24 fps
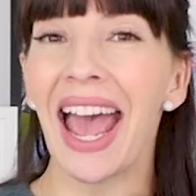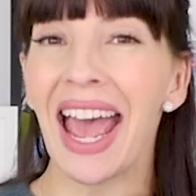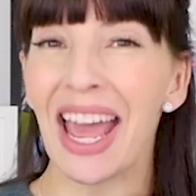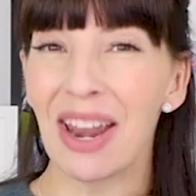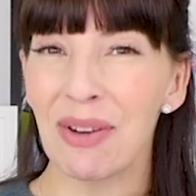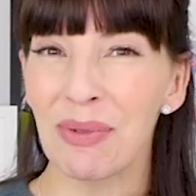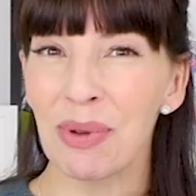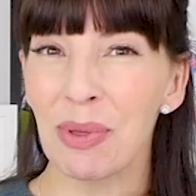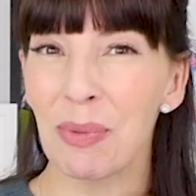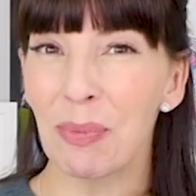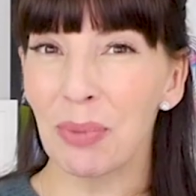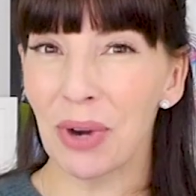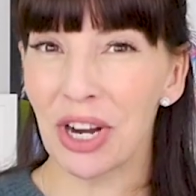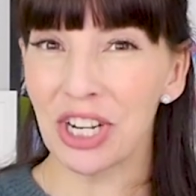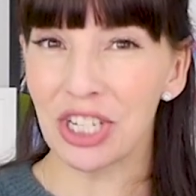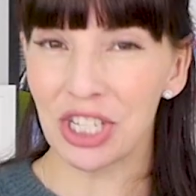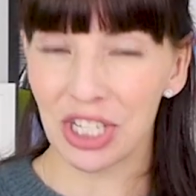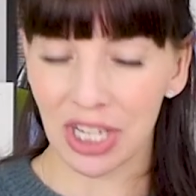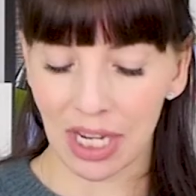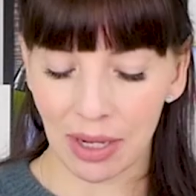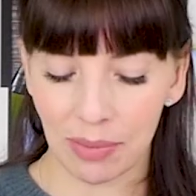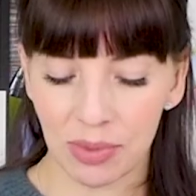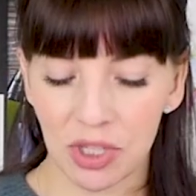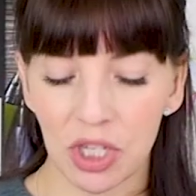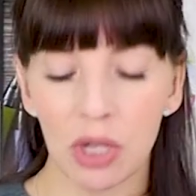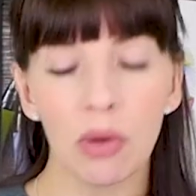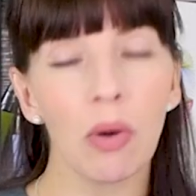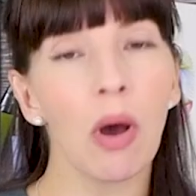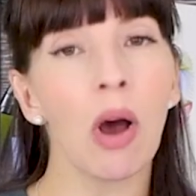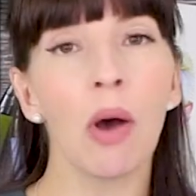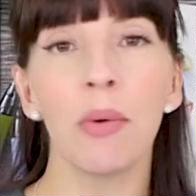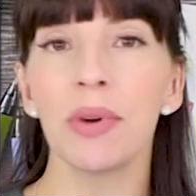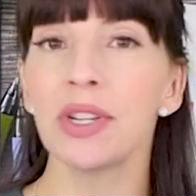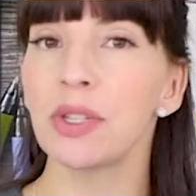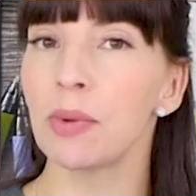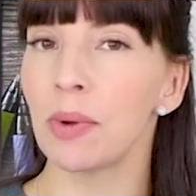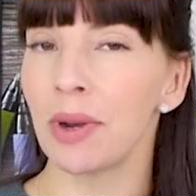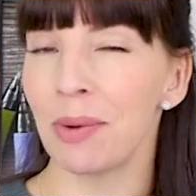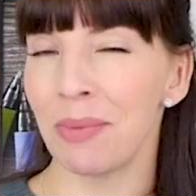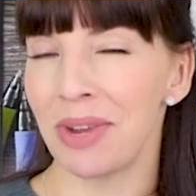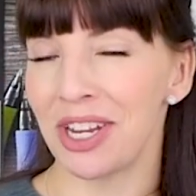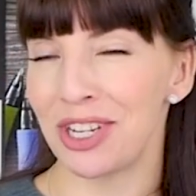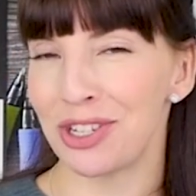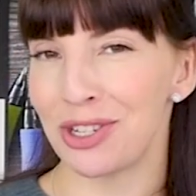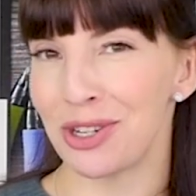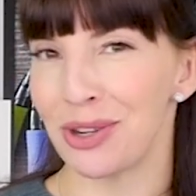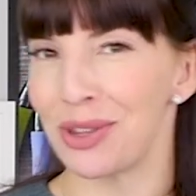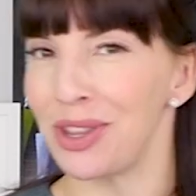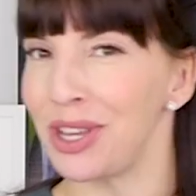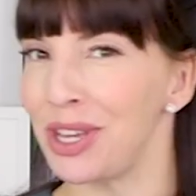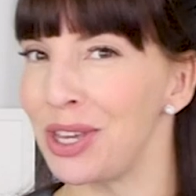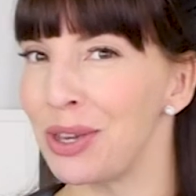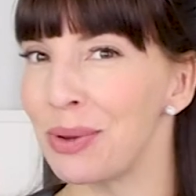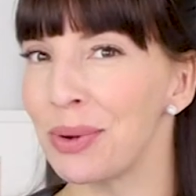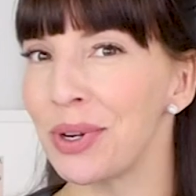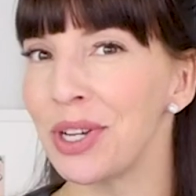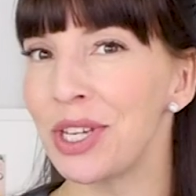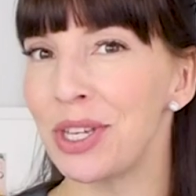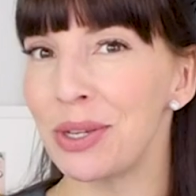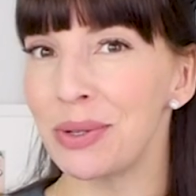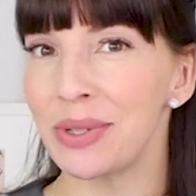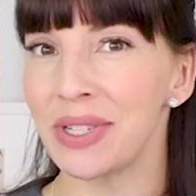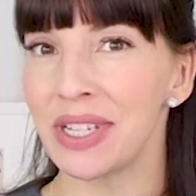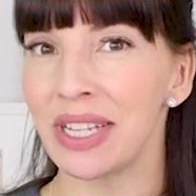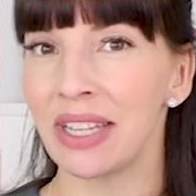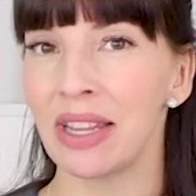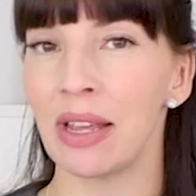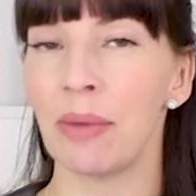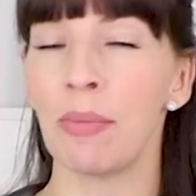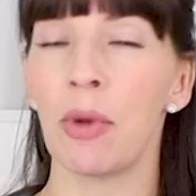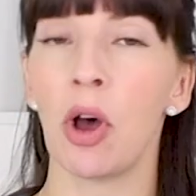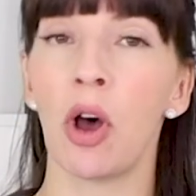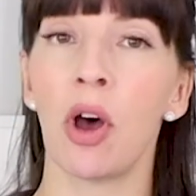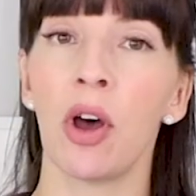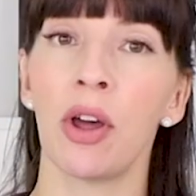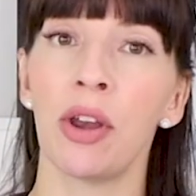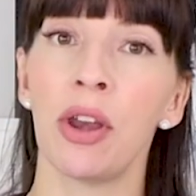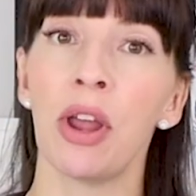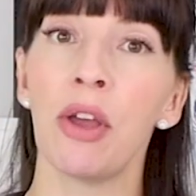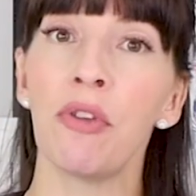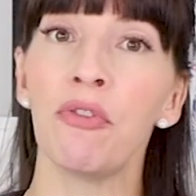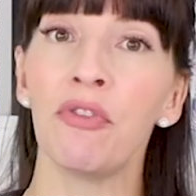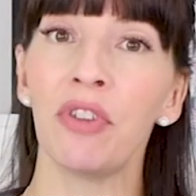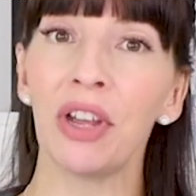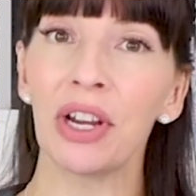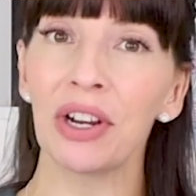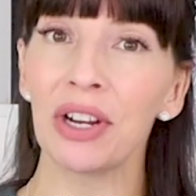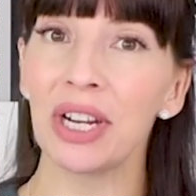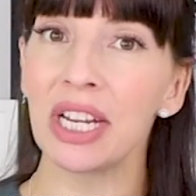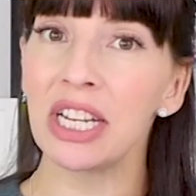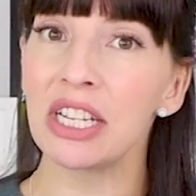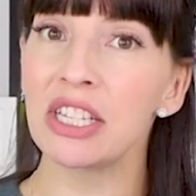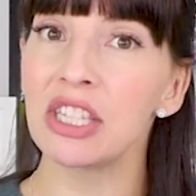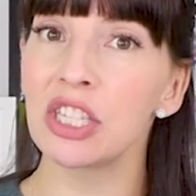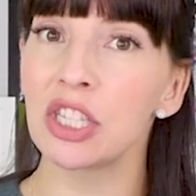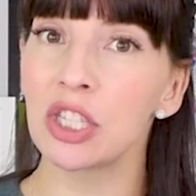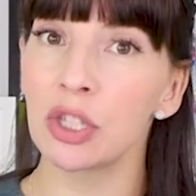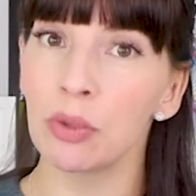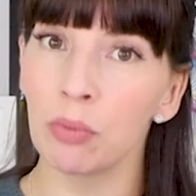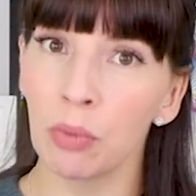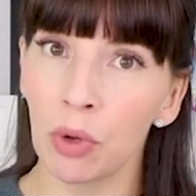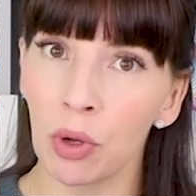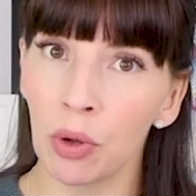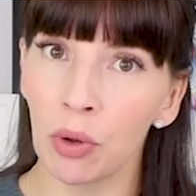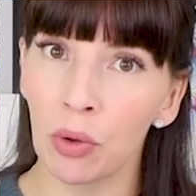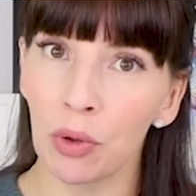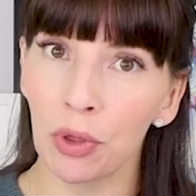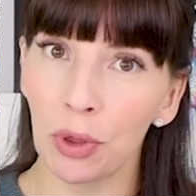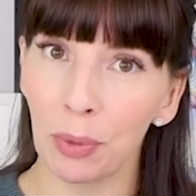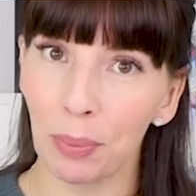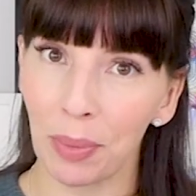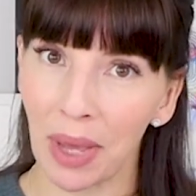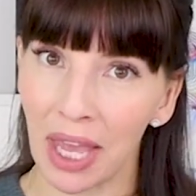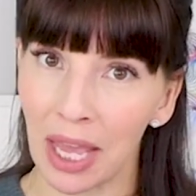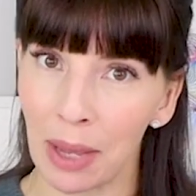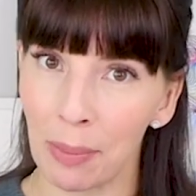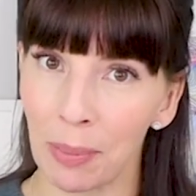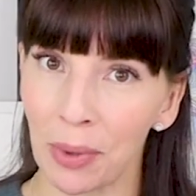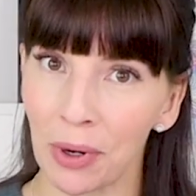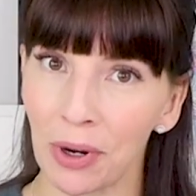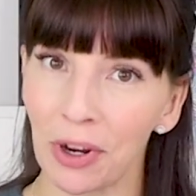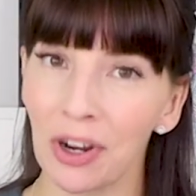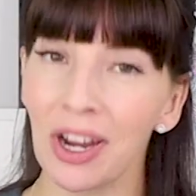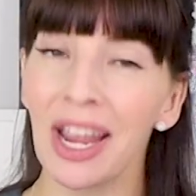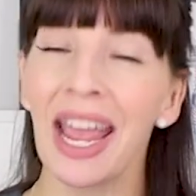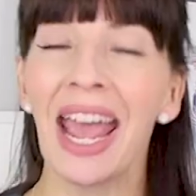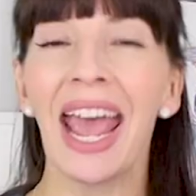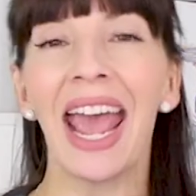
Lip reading: And with brush tips, you always want to make sure that you are using them on very smooth paper.